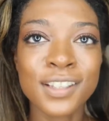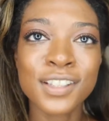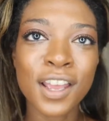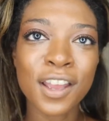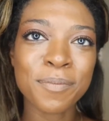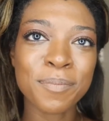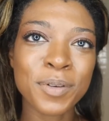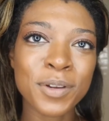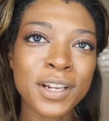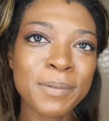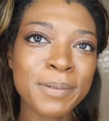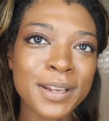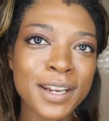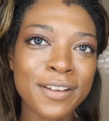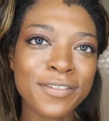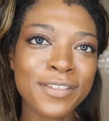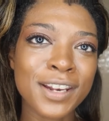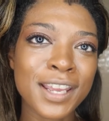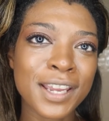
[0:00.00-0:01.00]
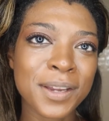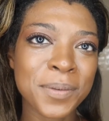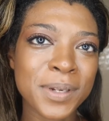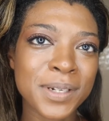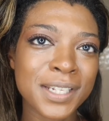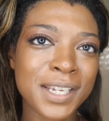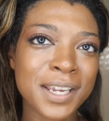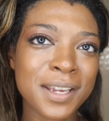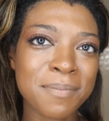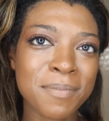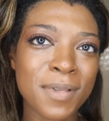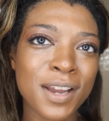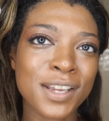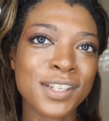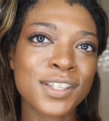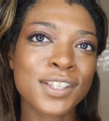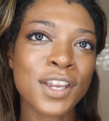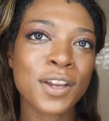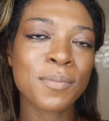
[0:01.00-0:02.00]
So I put a bit of liquid in
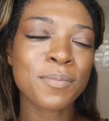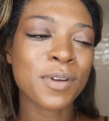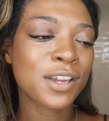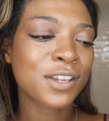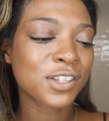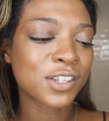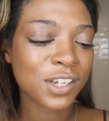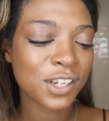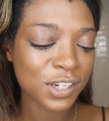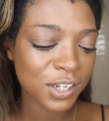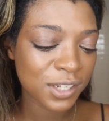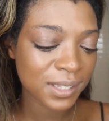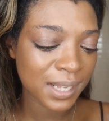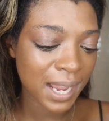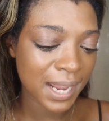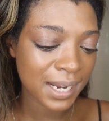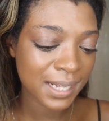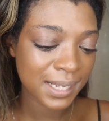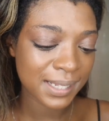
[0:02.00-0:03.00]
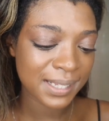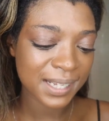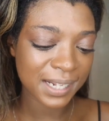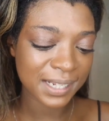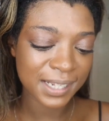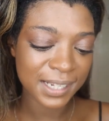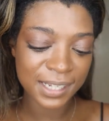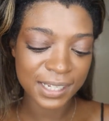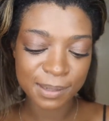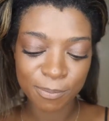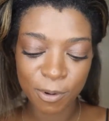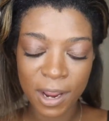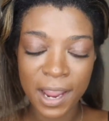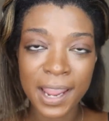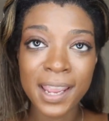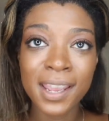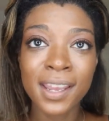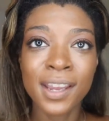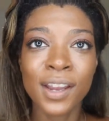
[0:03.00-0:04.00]
my soap brows. You can use any setting
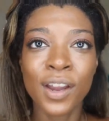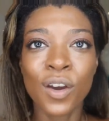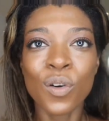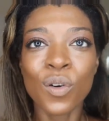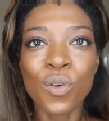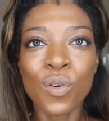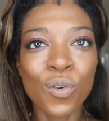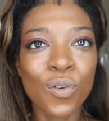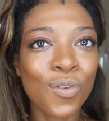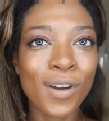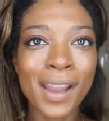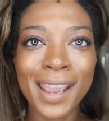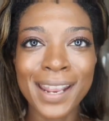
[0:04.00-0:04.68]
spray or